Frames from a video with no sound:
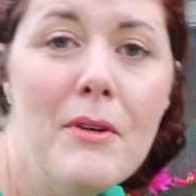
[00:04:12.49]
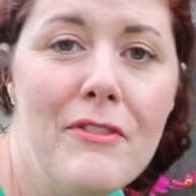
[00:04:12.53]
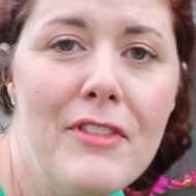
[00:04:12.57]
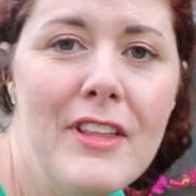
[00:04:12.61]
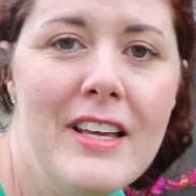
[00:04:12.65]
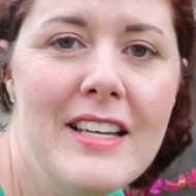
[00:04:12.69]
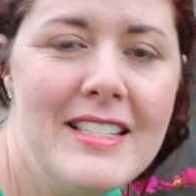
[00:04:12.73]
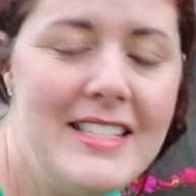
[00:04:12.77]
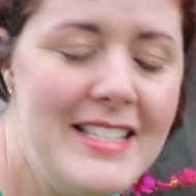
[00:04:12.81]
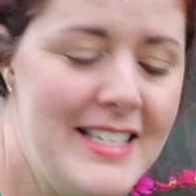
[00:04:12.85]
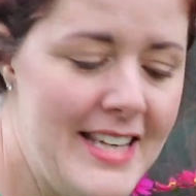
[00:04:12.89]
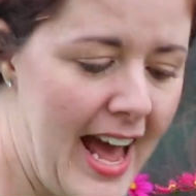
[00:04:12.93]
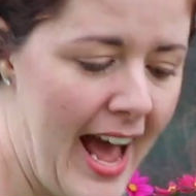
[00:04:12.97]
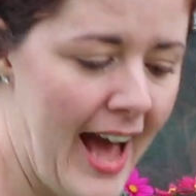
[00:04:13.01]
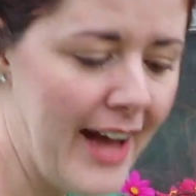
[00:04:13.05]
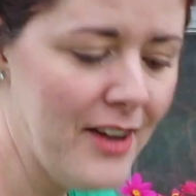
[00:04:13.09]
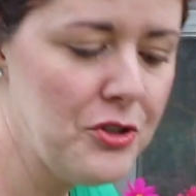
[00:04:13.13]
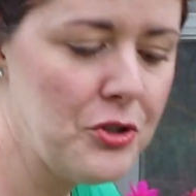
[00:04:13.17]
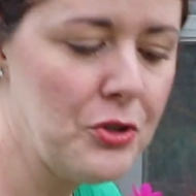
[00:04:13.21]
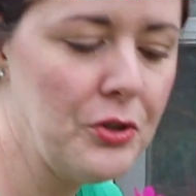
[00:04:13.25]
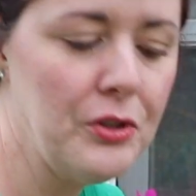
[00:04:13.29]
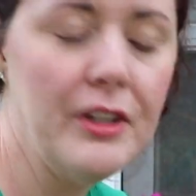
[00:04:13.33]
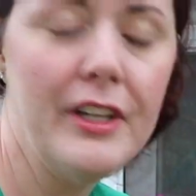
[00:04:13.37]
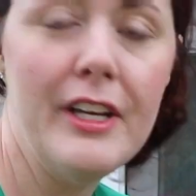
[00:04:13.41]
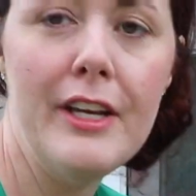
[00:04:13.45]
of these
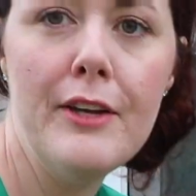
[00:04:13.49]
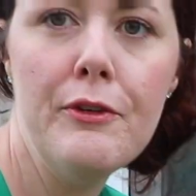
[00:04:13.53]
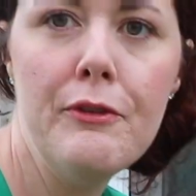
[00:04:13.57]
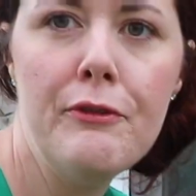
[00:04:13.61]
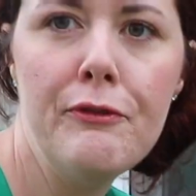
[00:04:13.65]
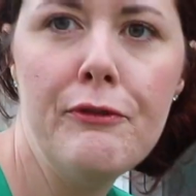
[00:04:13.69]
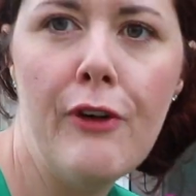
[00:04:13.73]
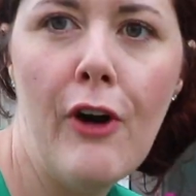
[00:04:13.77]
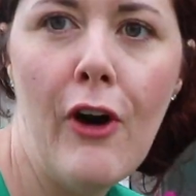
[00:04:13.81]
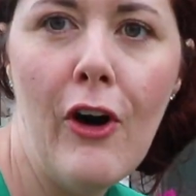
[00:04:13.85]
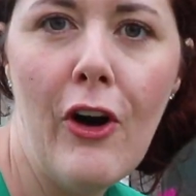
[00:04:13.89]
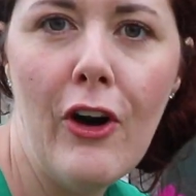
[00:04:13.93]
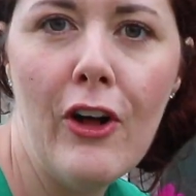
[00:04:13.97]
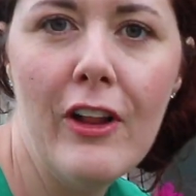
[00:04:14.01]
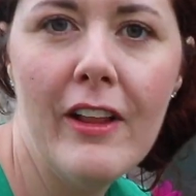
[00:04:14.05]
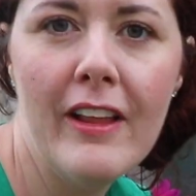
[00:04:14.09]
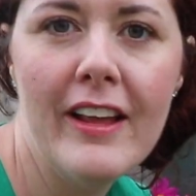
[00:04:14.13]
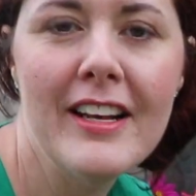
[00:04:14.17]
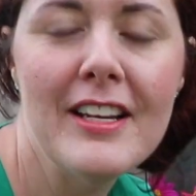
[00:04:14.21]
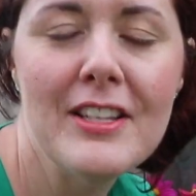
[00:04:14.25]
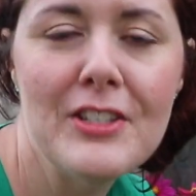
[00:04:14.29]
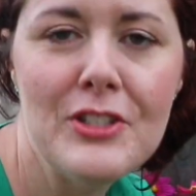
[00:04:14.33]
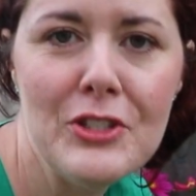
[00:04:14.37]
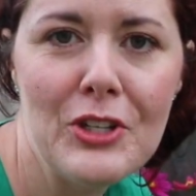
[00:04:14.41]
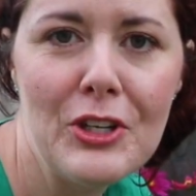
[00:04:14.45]
naturally fall
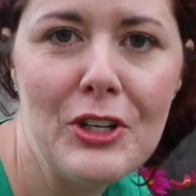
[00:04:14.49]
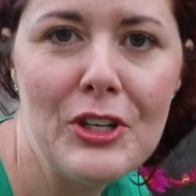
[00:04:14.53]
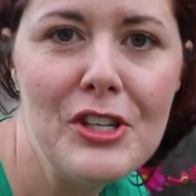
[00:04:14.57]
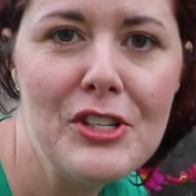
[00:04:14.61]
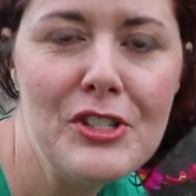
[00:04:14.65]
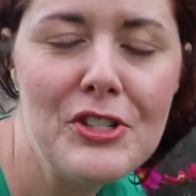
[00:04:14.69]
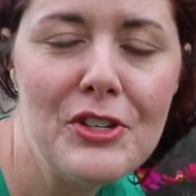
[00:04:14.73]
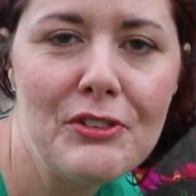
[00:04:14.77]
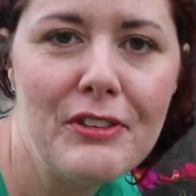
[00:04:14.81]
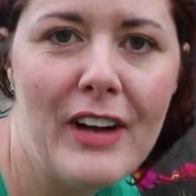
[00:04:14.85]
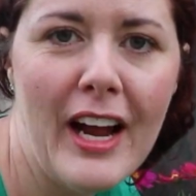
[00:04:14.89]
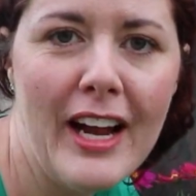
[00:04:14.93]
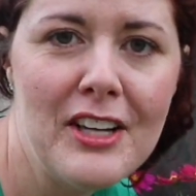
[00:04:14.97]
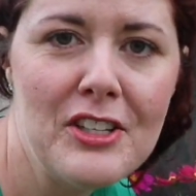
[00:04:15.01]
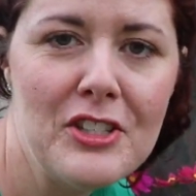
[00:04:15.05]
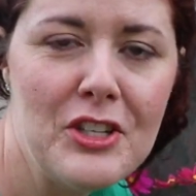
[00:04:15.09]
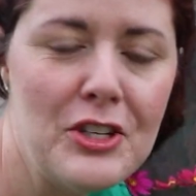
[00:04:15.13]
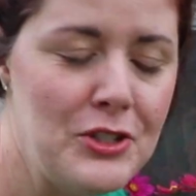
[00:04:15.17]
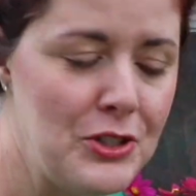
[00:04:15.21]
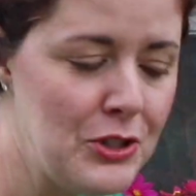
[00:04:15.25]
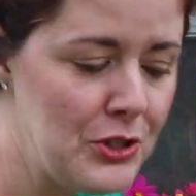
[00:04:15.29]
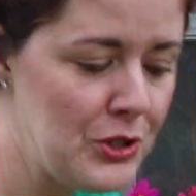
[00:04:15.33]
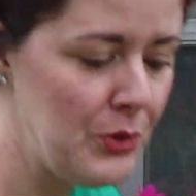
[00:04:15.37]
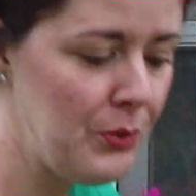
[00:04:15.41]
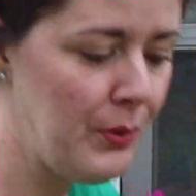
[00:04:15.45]
in a certain
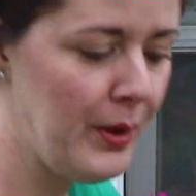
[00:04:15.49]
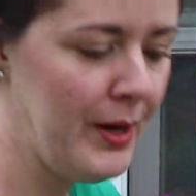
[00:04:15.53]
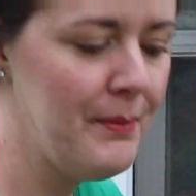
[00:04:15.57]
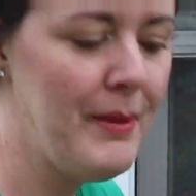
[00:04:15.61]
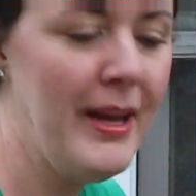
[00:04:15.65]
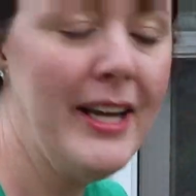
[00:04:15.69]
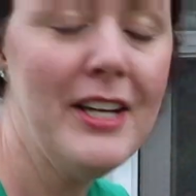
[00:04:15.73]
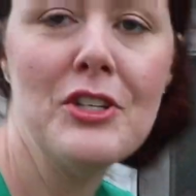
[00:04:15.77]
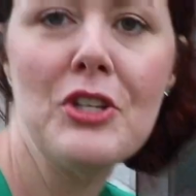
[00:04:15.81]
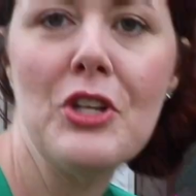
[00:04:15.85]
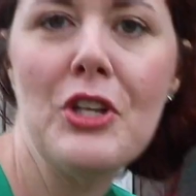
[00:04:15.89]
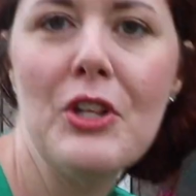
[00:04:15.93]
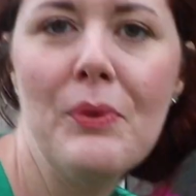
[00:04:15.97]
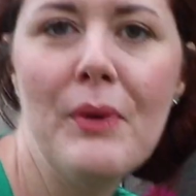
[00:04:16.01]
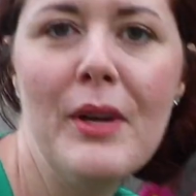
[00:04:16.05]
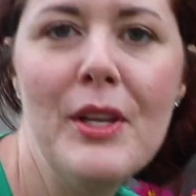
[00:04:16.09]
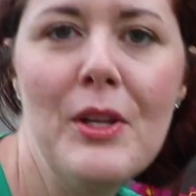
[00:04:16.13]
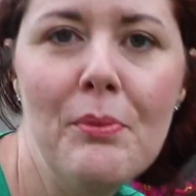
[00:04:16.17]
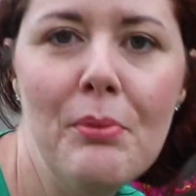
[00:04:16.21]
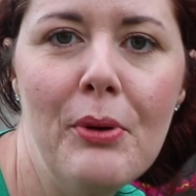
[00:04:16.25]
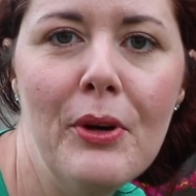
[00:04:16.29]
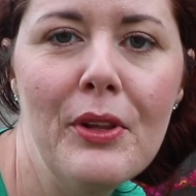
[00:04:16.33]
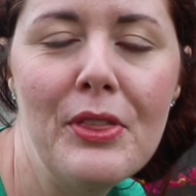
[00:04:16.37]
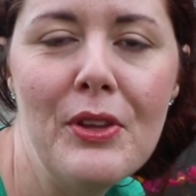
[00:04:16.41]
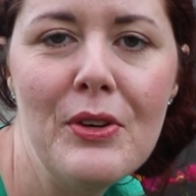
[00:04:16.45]
direction, so you want to make sure that when
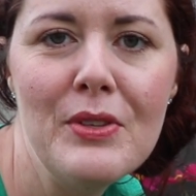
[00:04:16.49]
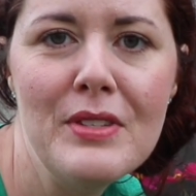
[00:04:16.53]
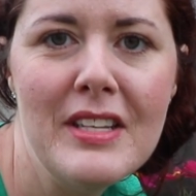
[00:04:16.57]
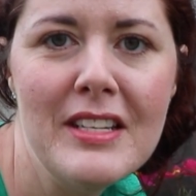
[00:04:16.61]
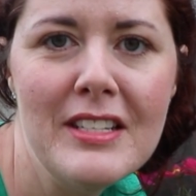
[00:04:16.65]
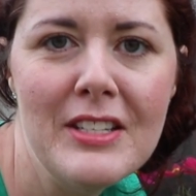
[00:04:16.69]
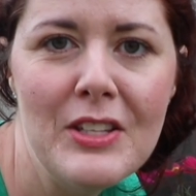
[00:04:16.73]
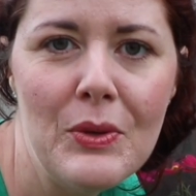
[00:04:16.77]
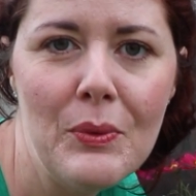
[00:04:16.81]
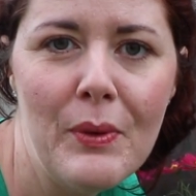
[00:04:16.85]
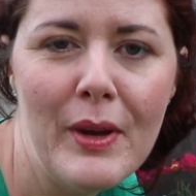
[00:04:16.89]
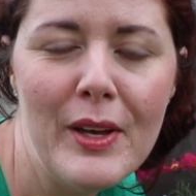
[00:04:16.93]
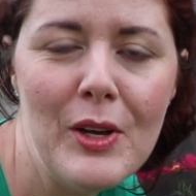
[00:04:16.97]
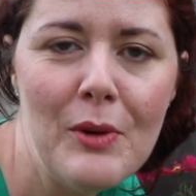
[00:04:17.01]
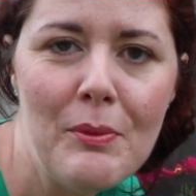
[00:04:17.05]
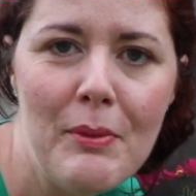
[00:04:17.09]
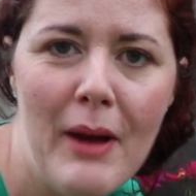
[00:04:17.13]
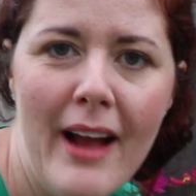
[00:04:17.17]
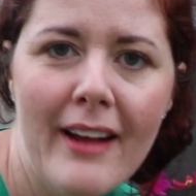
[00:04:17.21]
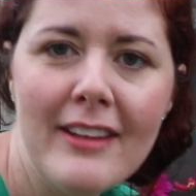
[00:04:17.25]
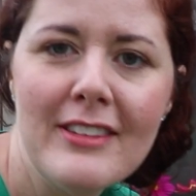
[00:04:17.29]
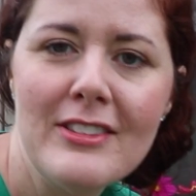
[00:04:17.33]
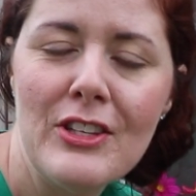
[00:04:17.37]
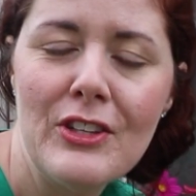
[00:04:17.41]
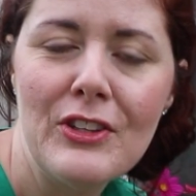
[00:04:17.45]
you put those into the window
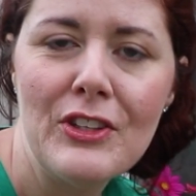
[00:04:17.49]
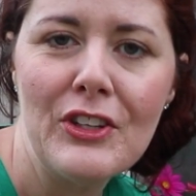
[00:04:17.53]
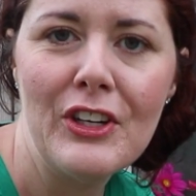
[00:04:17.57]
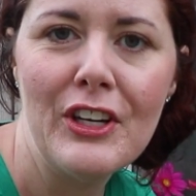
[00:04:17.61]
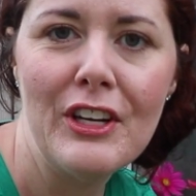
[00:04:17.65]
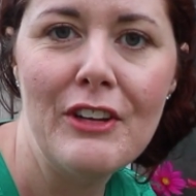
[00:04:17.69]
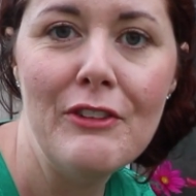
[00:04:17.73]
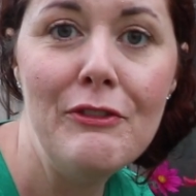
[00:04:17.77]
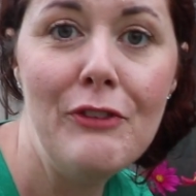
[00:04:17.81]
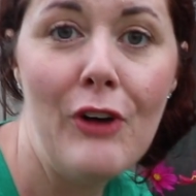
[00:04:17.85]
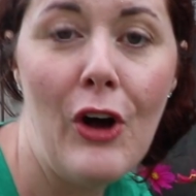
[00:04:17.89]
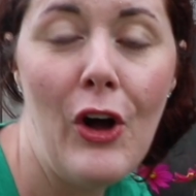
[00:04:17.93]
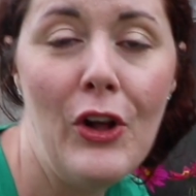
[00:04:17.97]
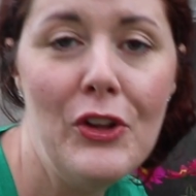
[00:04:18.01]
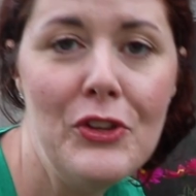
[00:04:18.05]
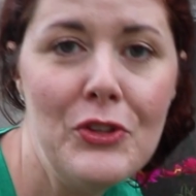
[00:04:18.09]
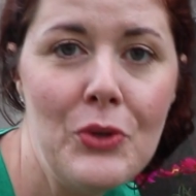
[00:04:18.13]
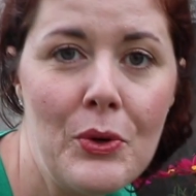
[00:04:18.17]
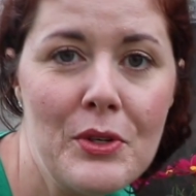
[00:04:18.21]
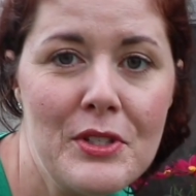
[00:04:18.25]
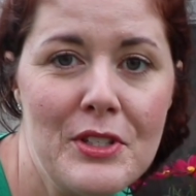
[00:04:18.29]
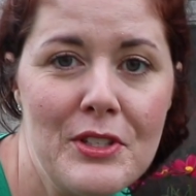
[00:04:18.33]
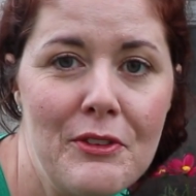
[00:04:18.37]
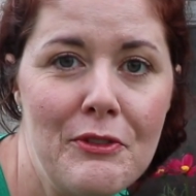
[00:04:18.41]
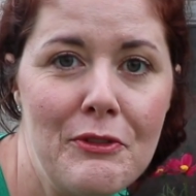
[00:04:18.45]
box that they're going to fall
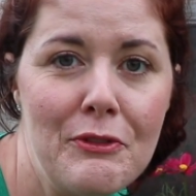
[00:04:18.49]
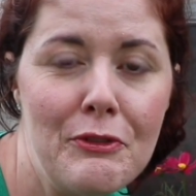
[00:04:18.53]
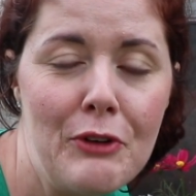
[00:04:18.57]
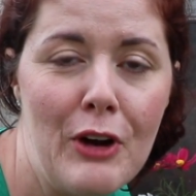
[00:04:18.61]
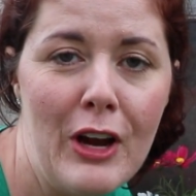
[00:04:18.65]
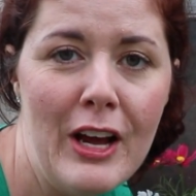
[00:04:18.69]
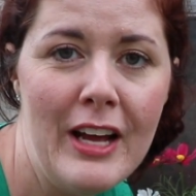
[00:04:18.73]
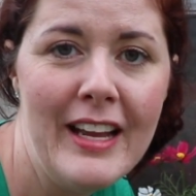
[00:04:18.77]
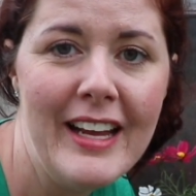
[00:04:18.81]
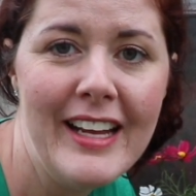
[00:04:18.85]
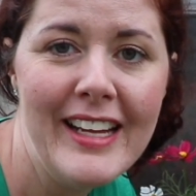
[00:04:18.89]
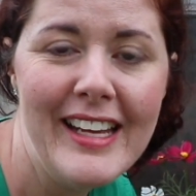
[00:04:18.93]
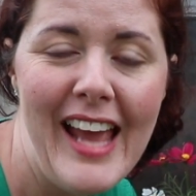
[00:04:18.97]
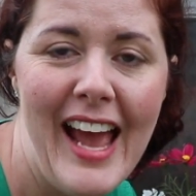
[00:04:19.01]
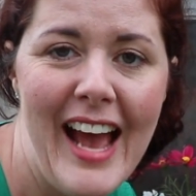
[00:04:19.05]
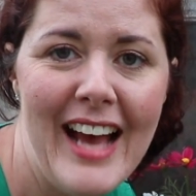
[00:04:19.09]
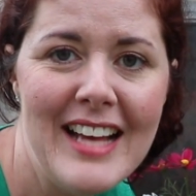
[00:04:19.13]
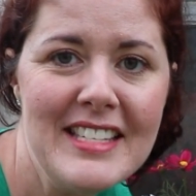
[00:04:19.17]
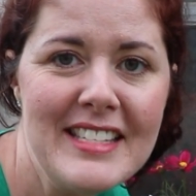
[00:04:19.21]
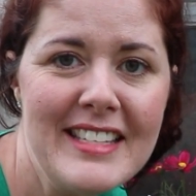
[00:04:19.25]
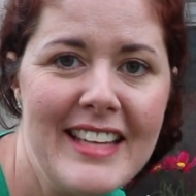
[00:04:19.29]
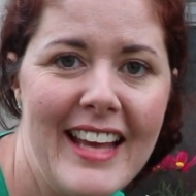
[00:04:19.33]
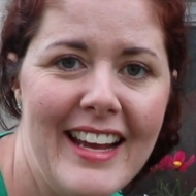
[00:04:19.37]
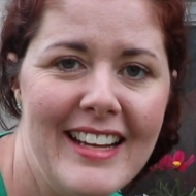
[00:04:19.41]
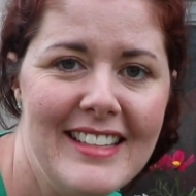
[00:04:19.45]
towards the front and
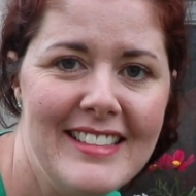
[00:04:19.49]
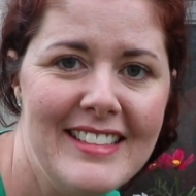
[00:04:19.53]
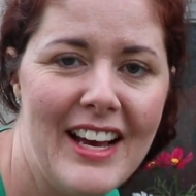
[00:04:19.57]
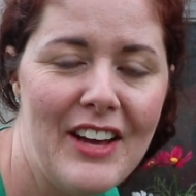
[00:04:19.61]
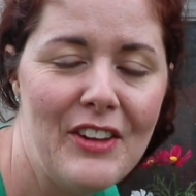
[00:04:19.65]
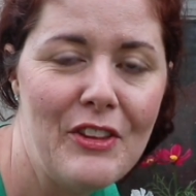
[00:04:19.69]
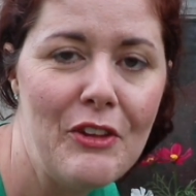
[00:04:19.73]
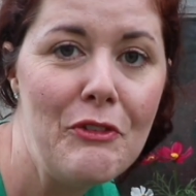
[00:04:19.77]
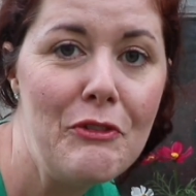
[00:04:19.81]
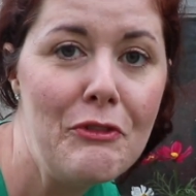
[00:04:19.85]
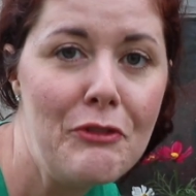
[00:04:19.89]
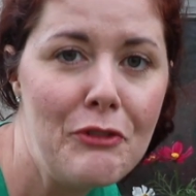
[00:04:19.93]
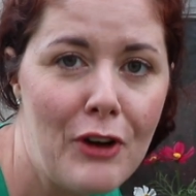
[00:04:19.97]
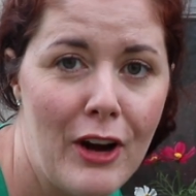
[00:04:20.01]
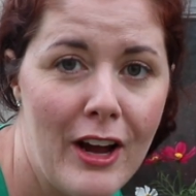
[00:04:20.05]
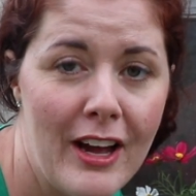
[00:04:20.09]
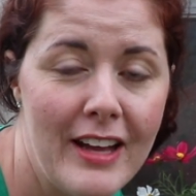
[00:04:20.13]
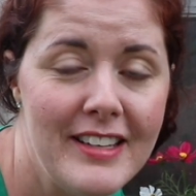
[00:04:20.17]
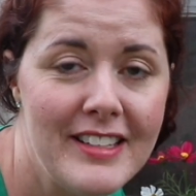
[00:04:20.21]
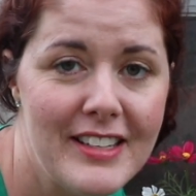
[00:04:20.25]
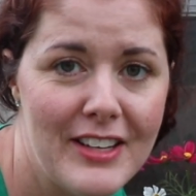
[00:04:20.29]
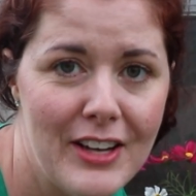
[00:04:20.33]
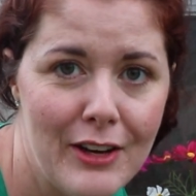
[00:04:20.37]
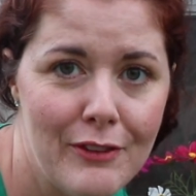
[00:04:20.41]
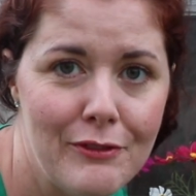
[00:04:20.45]
cascade down the
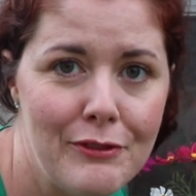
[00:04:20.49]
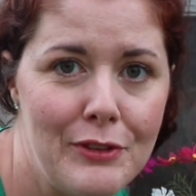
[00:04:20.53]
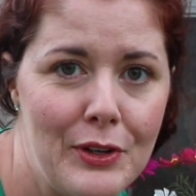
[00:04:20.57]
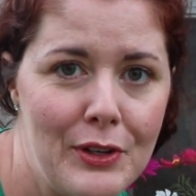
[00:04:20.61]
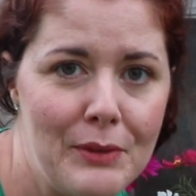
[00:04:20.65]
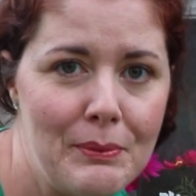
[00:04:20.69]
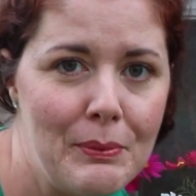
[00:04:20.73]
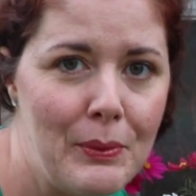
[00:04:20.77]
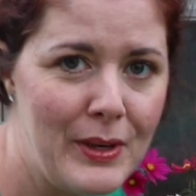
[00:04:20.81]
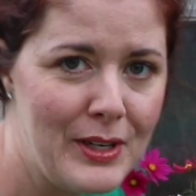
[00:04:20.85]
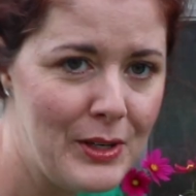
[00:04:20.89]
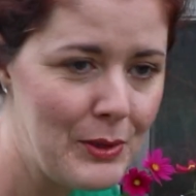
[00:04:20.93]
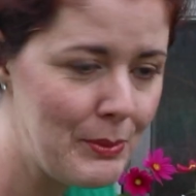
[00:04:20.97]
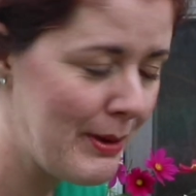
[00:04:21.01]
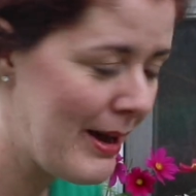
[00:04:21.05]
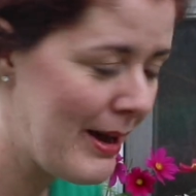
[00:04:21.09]
front of your window